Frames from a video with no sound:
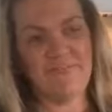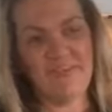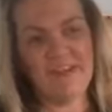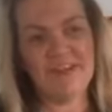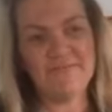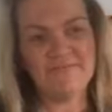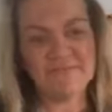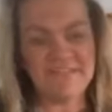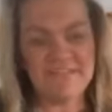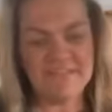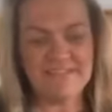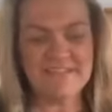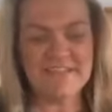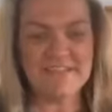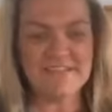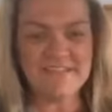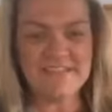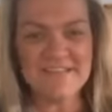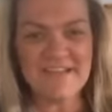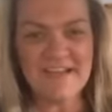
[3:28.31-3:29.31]
10 of 6, I
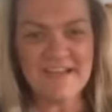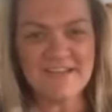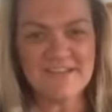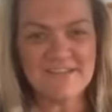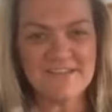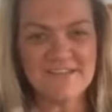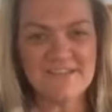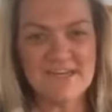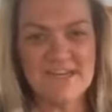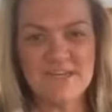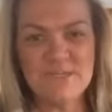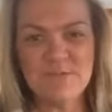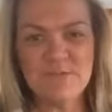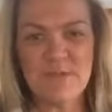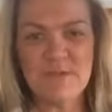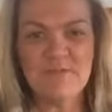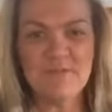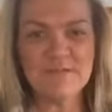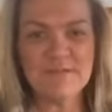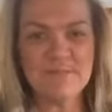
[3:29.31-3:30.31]
decided to change
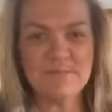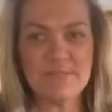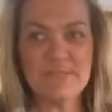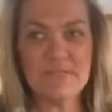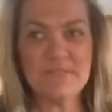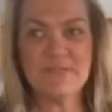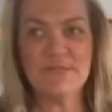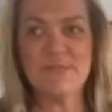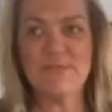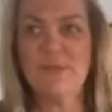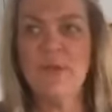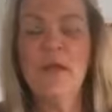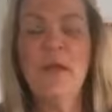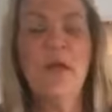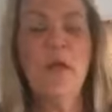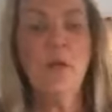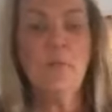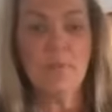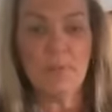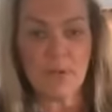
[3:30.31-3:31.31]
my recipe to
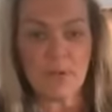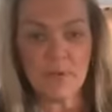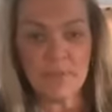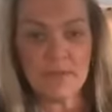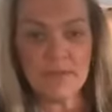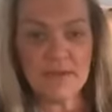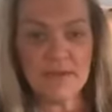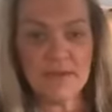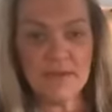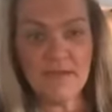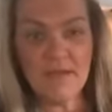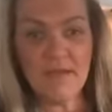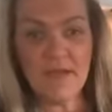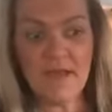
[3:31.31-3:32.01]
bourbon,